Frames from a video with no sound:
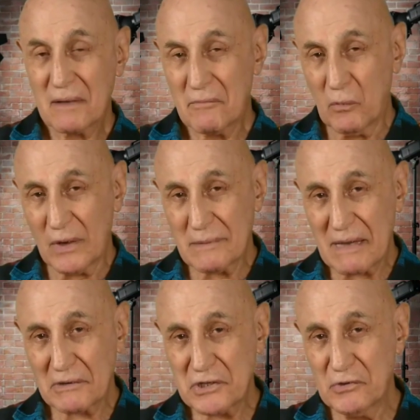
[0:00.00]
But what
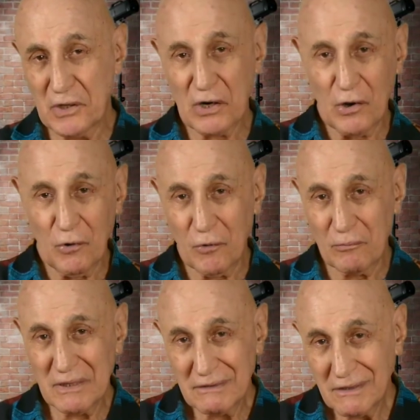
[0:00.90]
about you at
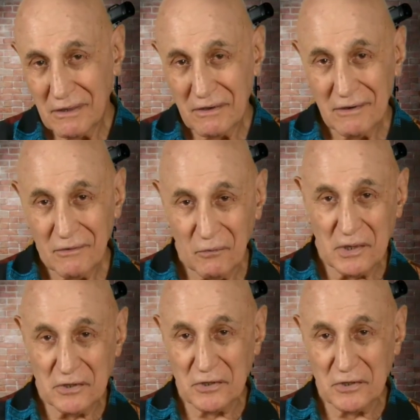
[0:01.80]
home when you're